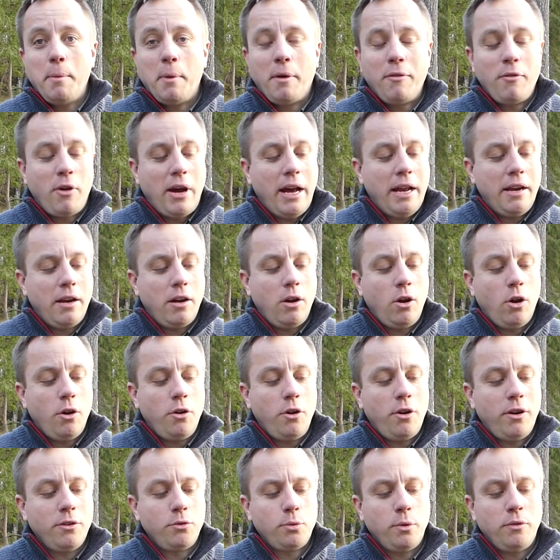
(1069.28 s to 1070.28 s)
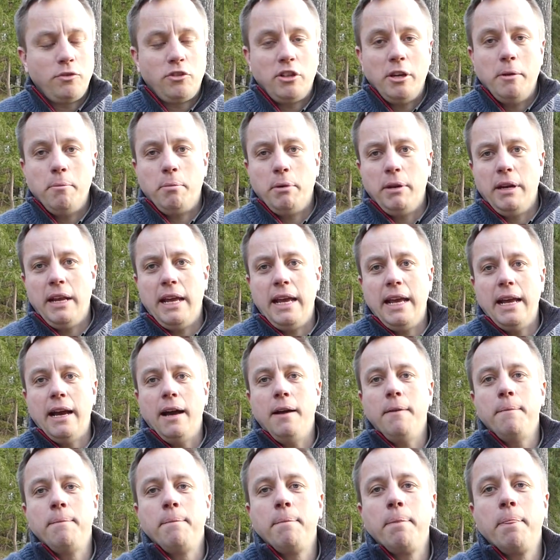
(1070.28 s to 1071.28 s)
I've not had a lot of knives with jimping. Here,
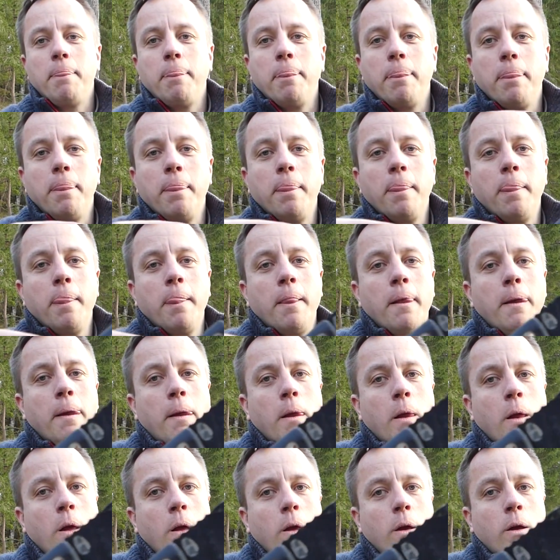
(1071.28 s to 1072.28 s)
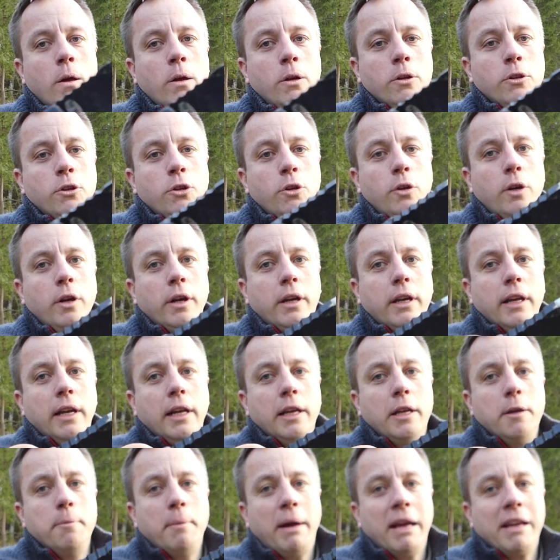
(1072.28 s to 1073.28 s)
you look at it,
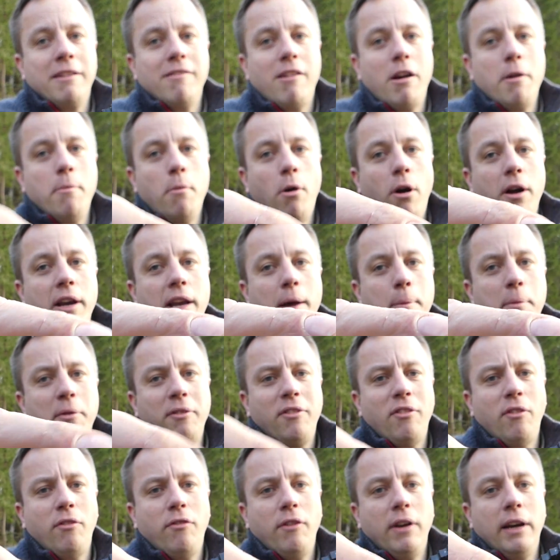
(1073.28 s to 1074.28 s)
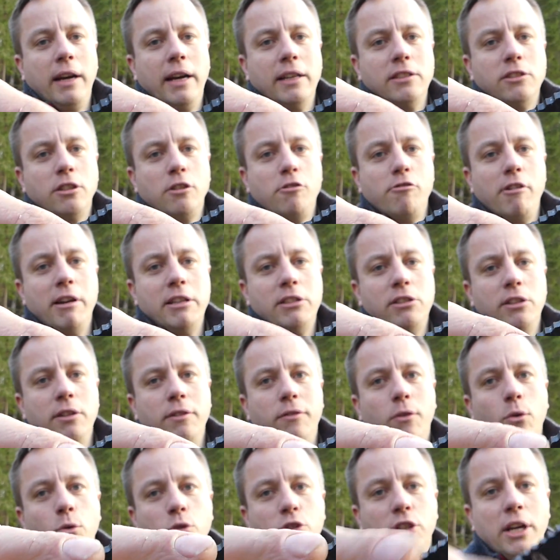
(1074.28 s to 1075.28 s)
you make your own mind up if you think that's aggressive
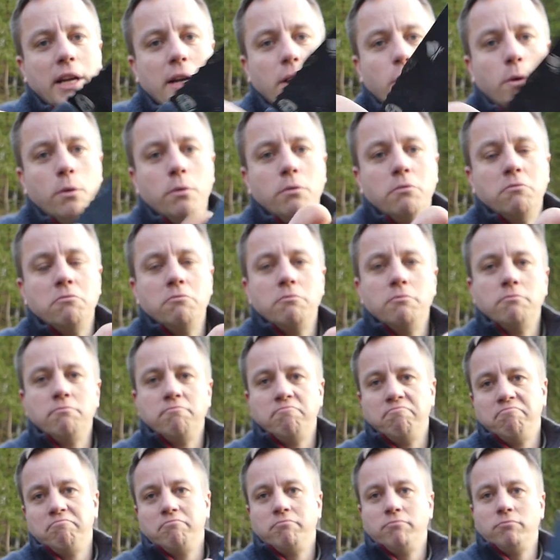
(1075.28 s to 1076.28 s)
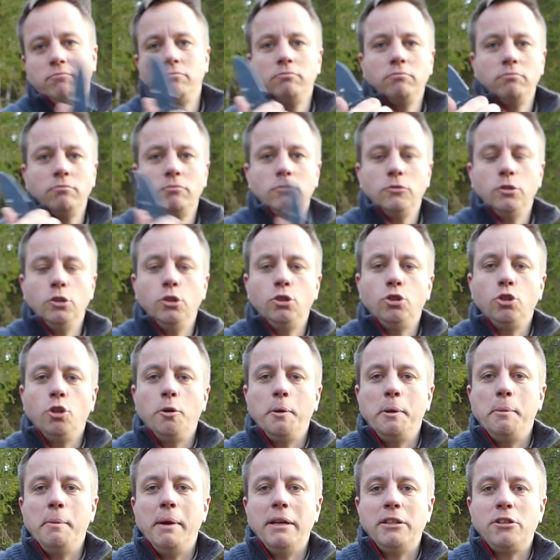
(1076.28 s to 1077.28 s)
or gentle. You saw
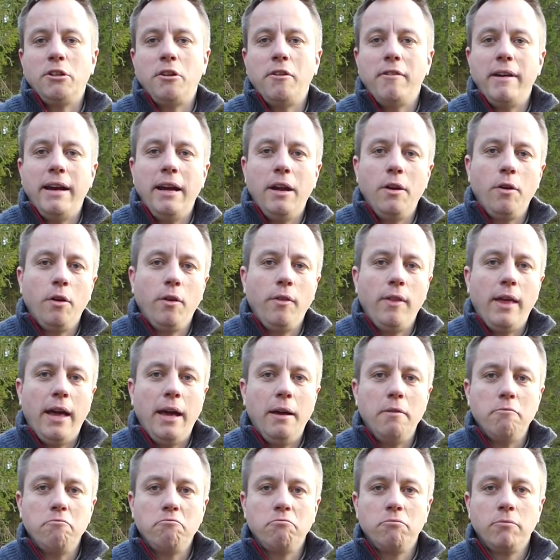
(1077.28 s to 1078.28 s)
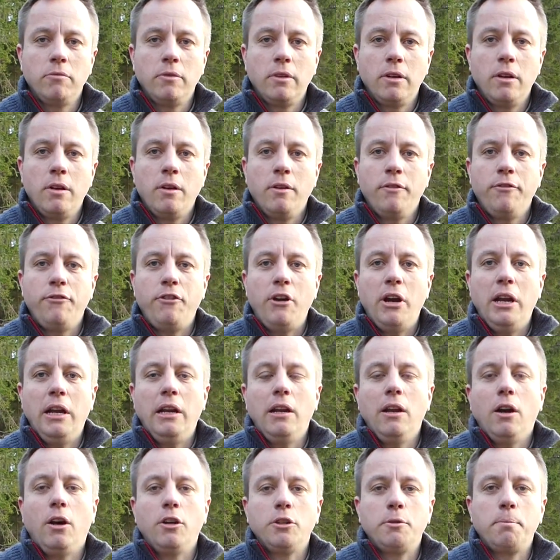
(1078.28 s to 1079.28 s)
me messing around on that fairly
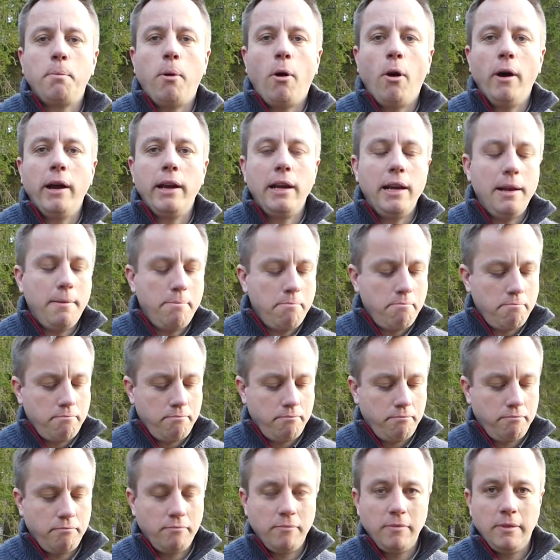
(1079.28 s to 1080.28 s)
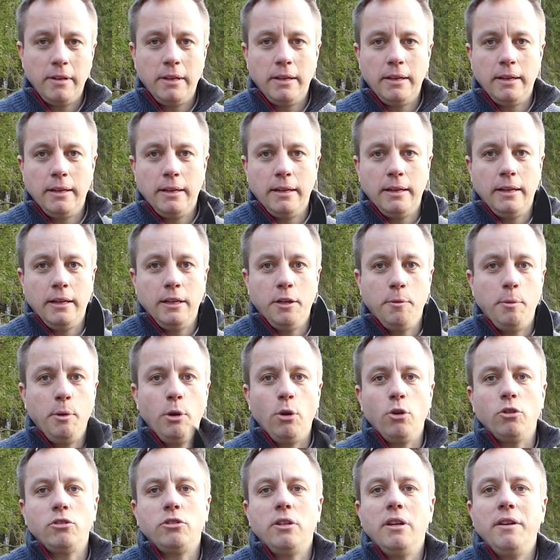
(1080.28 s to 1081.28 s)
large pine limb. To be
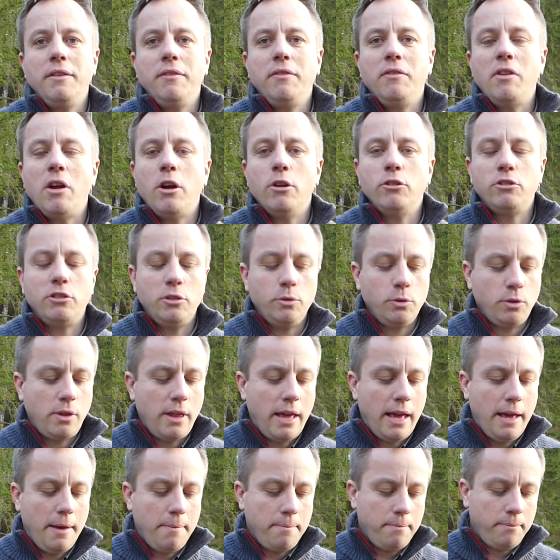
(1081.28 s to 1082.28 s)
honest, I didn't even notice it was there.